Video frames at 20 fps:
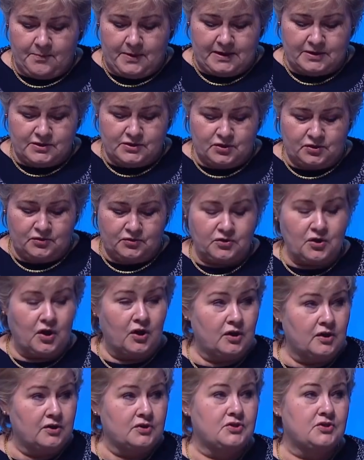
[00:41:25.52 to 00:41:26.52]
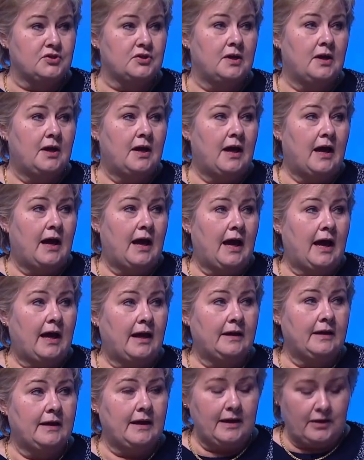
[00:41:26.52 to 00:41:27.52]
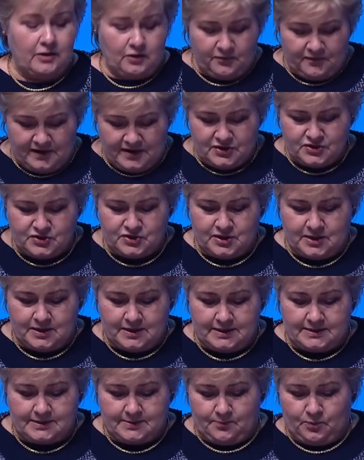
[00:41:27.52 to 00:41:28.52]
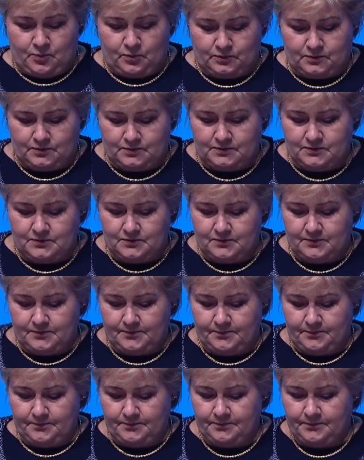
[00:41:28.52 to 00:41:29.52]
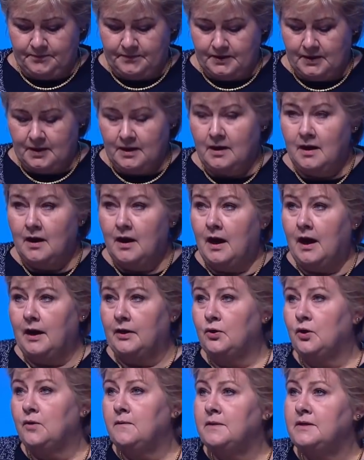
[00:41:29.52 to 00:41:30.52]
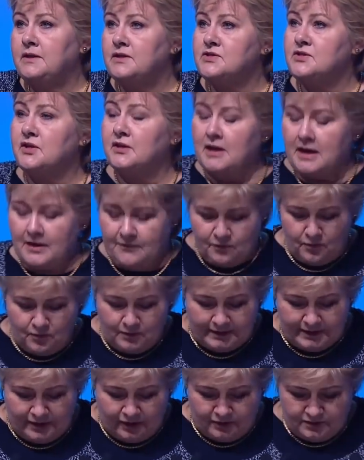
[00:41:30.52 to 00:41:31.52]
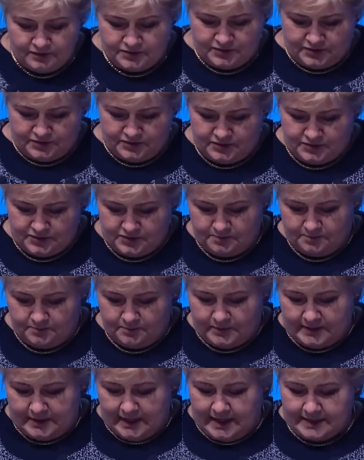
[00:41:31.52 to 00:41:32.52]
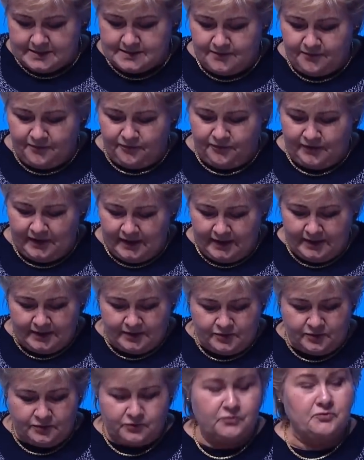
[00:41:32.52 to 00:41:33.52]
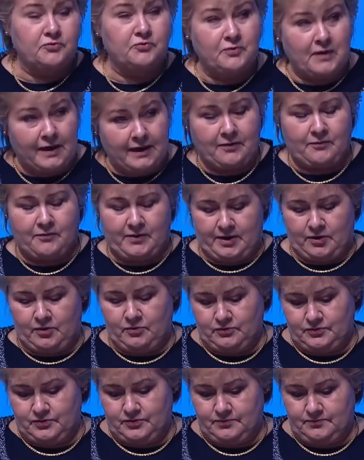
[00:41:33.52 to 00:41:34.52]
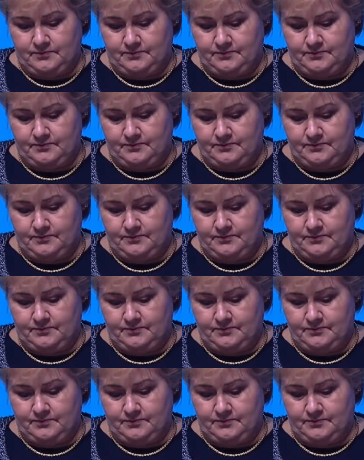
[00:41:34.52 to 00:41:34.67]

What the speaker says: based on knowledge and innovation is important. And Norway does not have all the answers, but it has a fairly good track record.